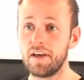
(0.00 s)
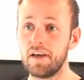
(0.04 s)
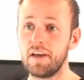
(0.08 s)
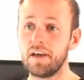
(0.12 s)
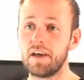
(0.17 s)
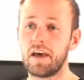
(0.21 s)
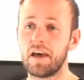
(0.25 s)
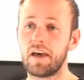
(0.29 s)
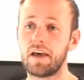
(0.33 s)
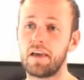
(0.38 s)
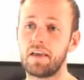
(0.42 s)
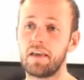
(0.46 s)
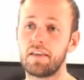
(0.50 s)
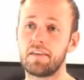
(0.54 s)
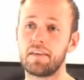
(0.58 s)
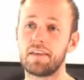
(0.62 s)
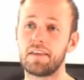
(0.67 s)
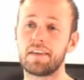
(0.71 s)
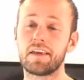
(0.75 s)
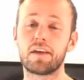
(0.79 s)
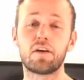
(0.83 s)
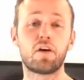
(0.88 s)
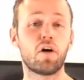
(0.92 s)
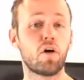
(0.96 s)
And
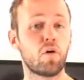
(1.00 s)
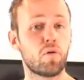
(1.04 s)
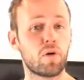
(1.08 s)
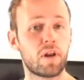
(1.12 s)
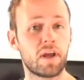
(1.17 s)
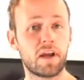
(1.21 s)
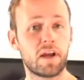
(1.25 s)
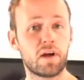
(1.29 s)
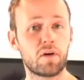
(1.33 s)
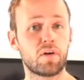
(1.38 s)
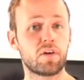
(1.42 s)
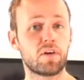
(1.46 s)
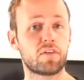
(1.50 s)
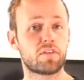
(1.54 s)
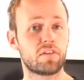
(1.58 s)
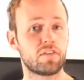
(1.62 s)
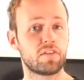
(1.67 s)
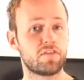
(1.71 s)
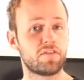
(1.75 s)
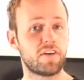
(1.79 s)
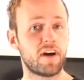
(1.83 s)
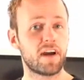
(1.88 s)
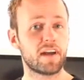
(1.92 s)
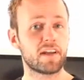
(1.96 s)
the goal here is to
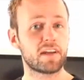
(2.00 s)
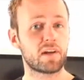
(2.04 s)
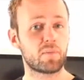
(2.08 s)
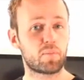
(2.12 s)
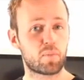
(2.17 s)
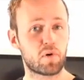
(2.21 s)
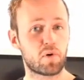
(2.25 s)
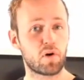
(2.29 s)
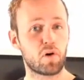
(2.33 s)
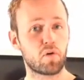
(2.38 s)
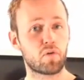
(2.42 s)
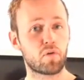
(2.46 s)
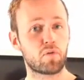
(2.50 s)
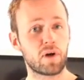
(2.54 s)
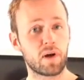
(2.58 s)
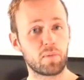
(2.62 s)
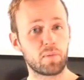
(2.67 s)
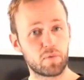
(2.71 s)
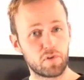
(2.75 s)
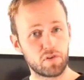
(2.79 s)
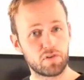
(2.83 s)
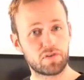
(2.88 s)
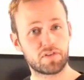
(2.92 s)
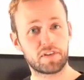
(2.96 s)
find a
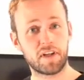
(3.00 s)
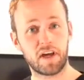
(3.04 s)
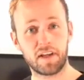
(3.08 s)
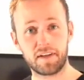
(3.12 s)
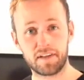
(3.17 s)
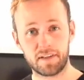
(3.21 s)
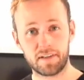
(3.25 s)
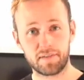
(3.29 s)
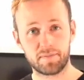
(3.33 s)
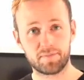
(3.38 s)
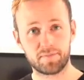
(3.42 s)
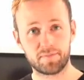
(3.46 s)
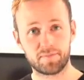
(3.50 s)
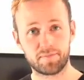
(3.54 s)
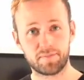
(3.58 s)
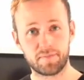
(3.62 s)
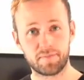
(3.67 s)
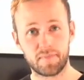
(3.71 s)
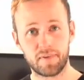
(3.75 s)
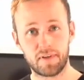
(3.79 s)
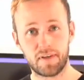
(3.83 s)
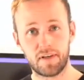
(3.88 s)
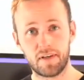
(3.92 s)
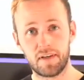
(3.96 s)
program to study.
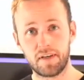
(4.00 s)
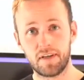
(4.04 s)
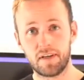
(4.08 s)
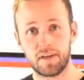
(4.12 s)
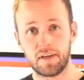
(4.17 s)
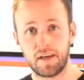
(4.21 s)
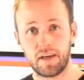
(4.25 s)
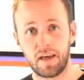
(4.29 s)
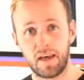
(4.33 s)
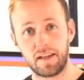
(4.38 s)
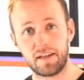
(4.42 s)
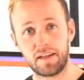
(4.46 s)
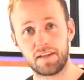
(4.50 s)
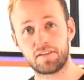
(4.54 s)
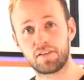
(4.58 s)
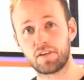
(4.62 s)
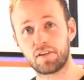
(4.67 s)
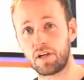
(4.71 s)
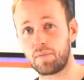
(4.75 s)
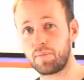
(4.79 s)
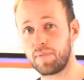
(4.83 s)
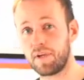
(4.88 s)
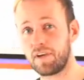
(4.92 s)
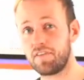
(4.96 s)
And this is
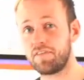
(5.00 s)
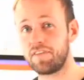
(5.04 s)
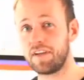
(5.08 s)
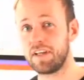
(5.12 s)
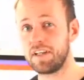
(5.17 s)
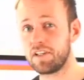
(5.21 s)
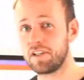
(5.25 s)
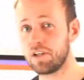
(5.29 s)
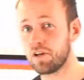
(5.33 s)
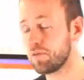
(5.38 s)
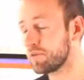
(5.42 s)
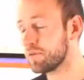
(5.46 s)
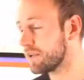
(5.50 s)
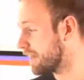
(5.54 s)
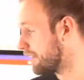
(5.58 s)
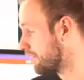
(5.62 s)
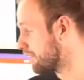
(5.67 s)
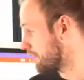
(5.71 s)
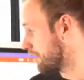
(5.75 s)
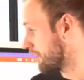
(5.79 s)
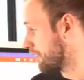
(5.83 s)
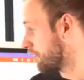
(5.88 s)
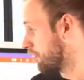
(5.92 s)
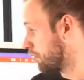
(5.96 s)
going to be a video that is
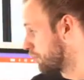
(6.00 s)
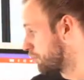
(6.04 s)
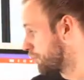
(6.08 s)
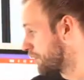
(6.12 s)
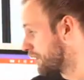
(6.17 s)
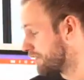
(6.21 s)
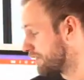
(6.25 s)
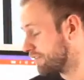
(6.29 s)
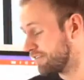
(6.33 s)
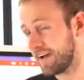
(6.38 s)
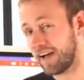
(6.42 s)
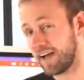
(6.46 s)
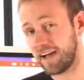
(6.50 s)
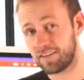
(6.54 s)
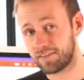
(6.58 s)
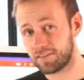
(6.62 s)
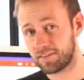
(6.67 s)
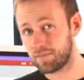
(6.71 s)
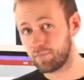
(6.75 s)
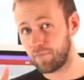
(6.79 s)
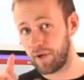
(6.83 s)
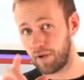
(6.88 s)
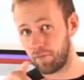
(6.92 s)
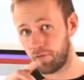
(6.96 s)
going to go pretty fast,
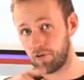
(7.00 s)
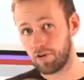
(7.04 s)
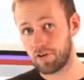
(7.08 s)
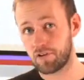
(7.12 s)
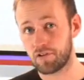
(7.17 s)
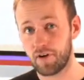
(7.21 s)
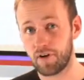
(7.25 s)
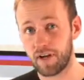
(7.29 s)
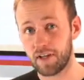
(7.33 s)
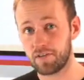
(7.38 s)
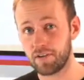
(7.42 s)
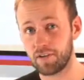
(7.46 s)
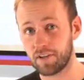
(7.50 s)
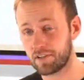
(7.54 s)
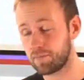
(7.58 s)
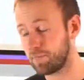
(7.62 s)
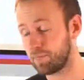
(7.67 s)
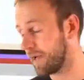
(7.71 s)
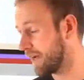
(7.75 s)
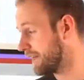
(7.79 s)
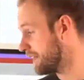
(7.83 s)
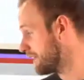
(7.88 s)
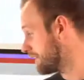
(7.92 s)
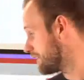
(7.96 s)
but I'm going to try to
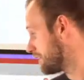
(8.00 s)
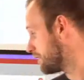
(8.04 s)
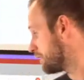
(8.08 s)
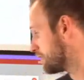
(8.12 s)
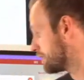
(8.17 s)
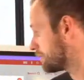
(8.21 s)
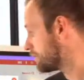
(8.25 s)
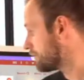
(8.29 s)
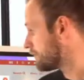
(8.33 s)
explain it to you.